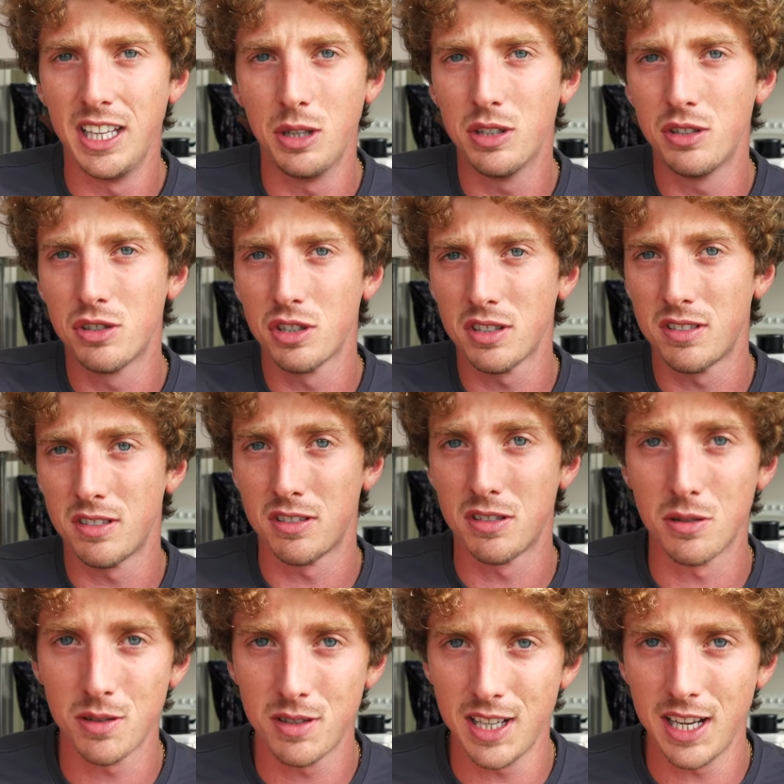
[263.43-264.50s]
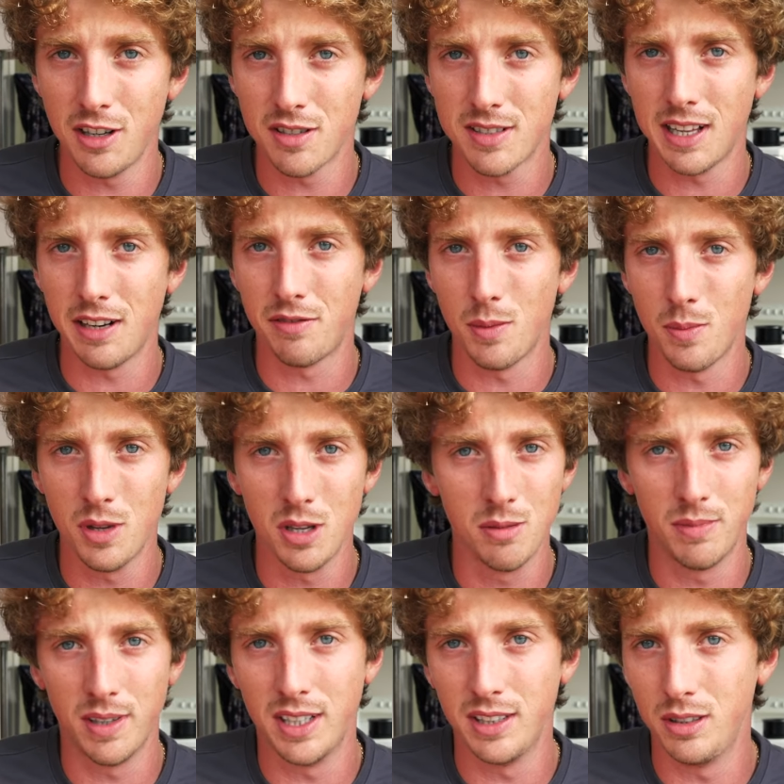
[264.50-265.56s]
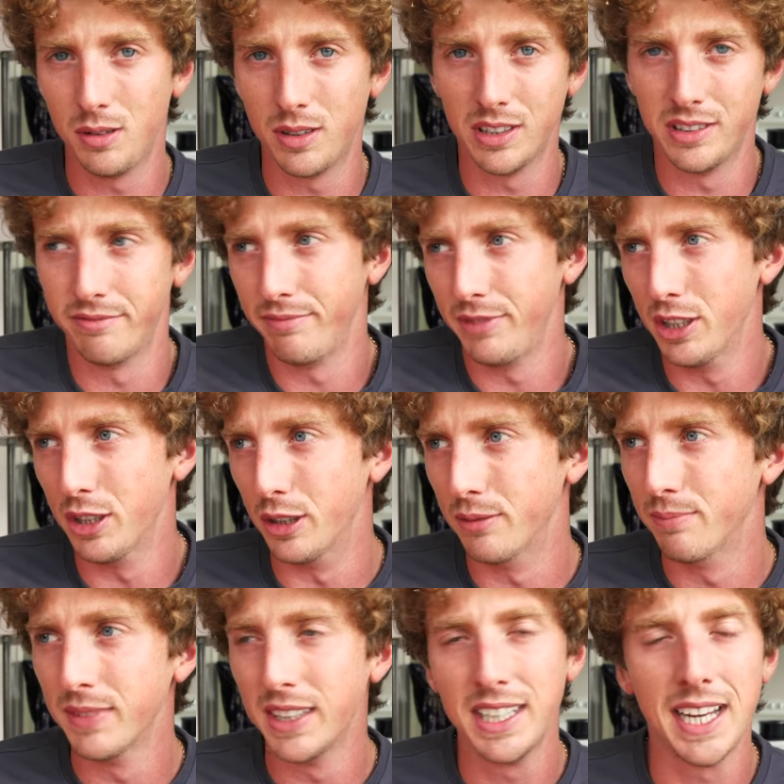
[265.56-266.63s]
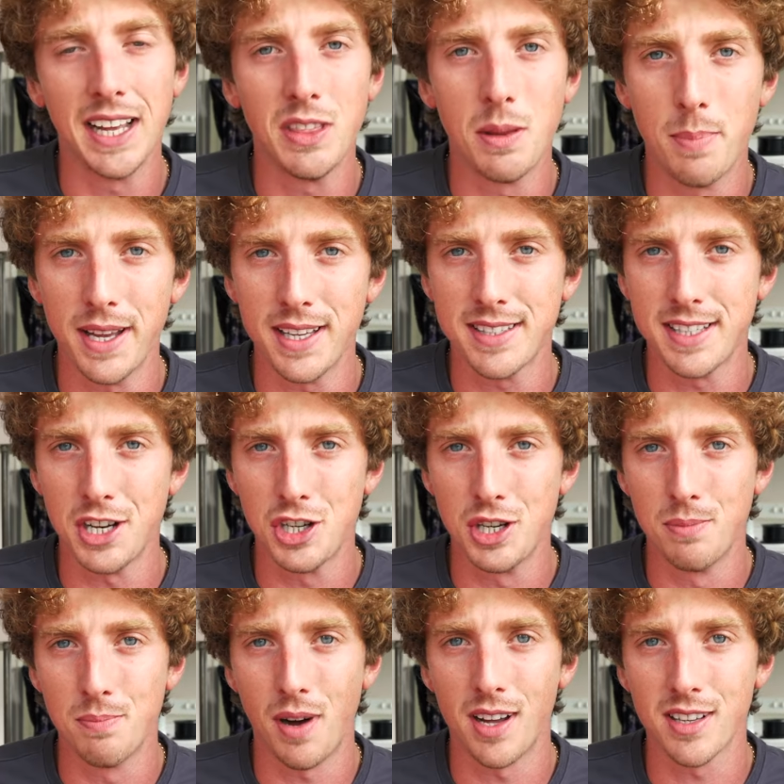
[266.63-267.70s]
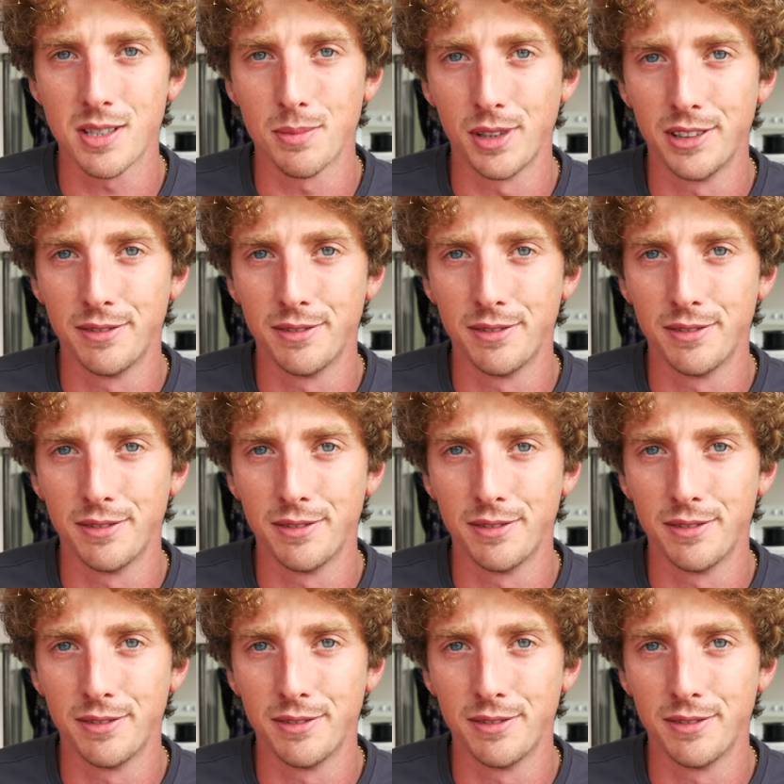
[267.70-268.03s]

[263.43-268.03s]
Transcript: you can just dissociate yourself from them and you can, you know, get the best session possible. So